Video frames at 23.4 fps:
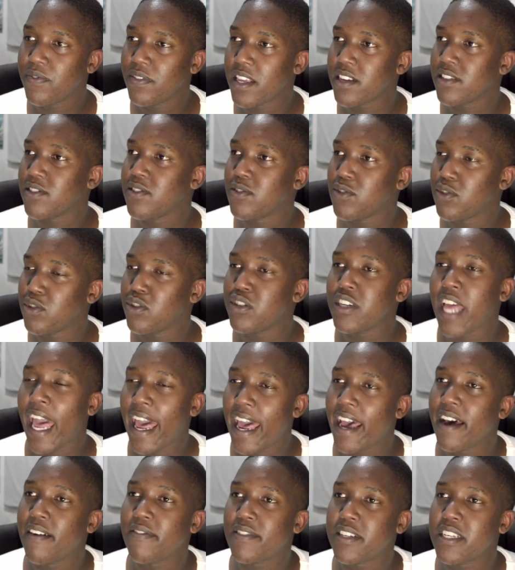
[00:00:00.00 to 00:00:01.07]
things you should
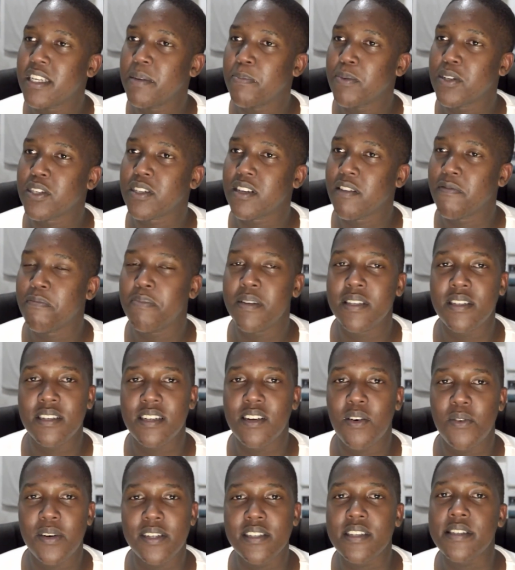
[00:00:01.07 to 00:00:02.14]
have to keep yourself
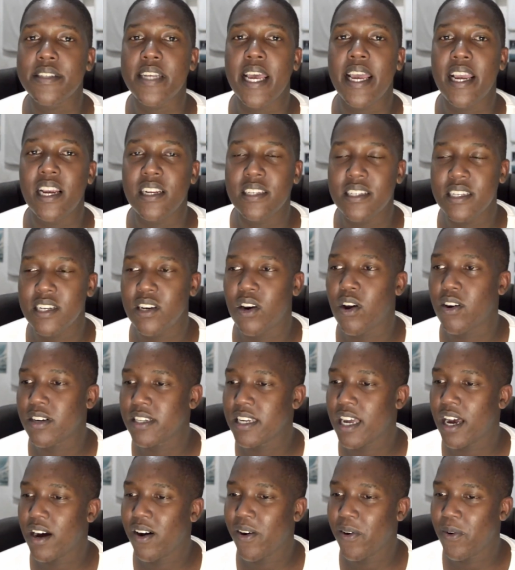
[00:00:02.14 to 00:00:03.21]
busy or entertained in
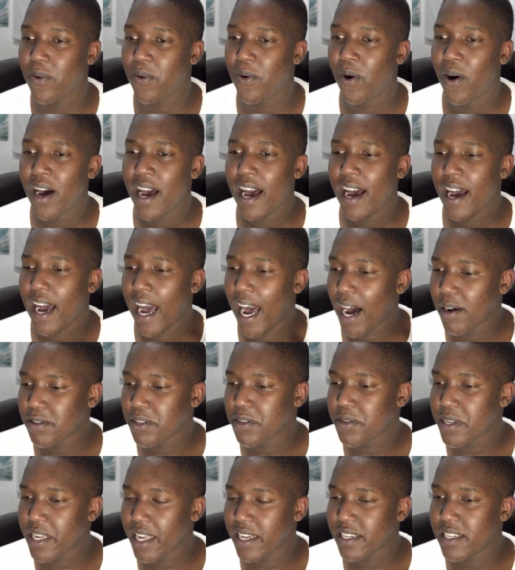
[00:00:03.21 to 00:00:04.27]
lockdown or how
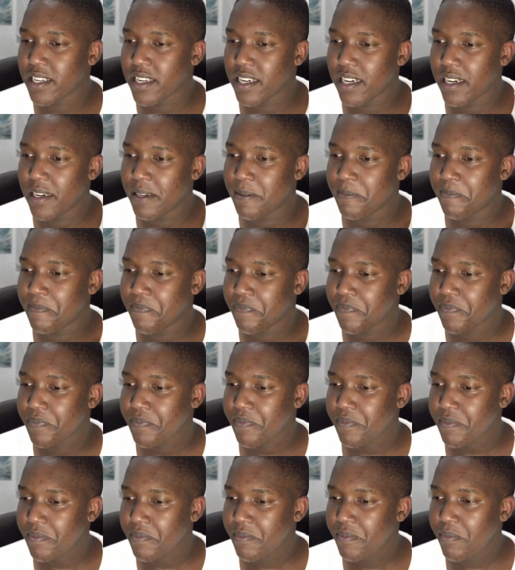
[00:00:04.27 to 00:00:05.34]
to get um,
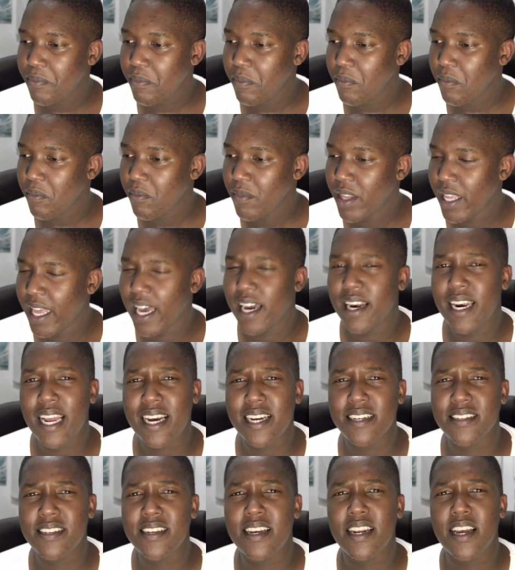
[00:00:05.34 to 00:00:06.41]
yeah, like
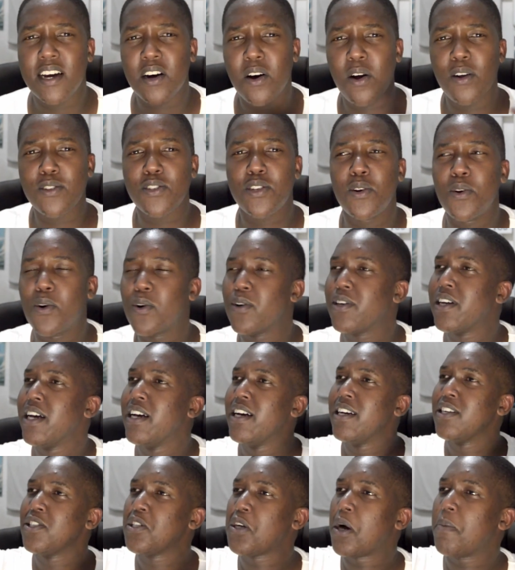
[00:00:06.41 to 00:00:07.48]
I said, like an Ultralord,
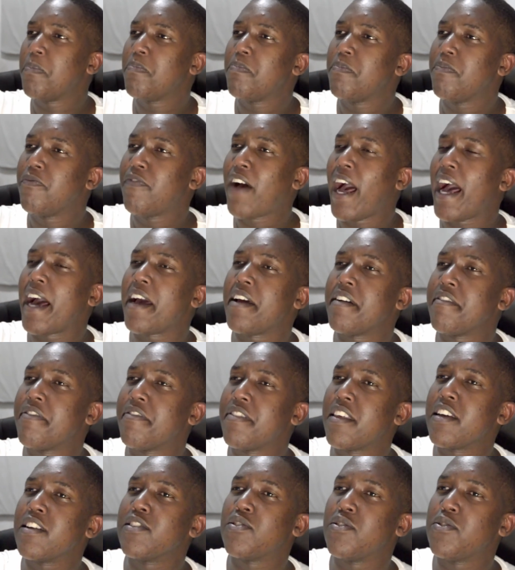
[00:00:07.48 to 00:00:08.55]
top five
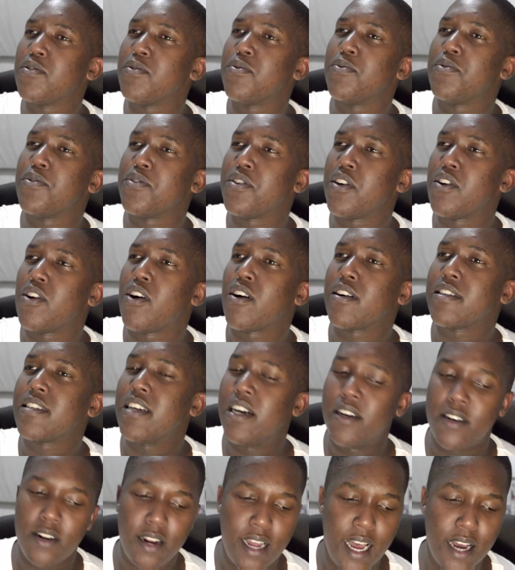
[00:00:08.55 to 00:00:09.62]
things to do during
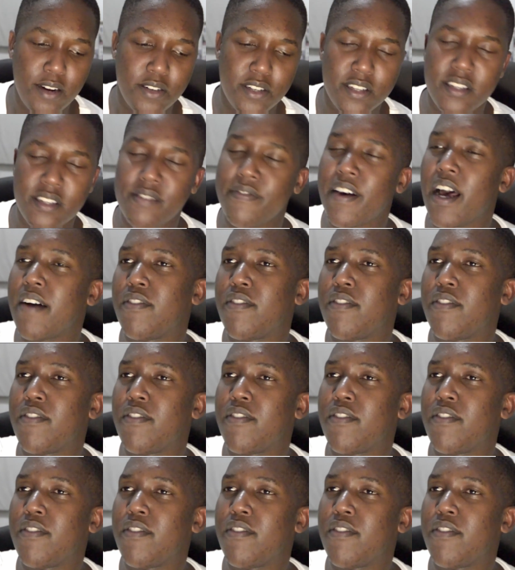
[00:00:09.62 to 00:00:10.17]
lockdown on how to survive